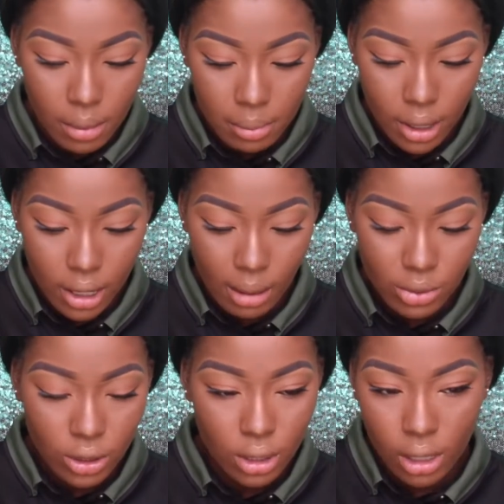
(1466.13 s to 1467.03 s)
but I'm
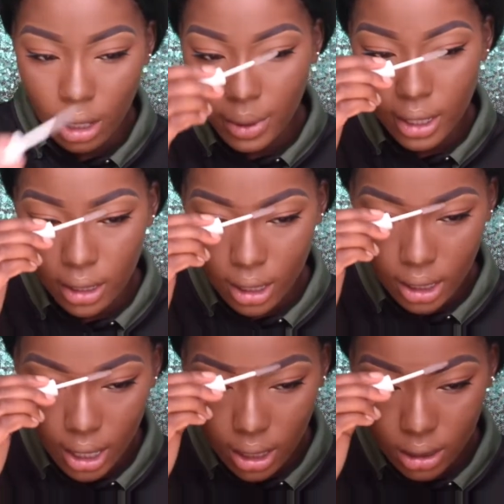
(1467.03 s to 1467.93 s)
just gonna go in
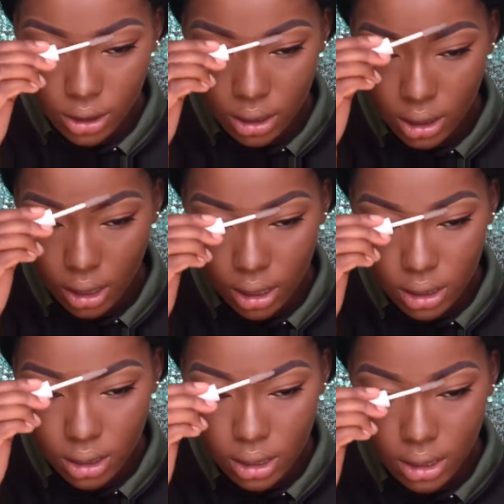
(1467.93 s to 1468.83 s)
again just to
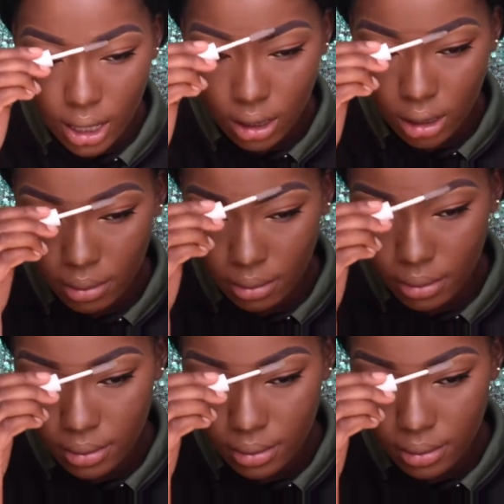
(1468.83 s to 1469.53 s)
set them.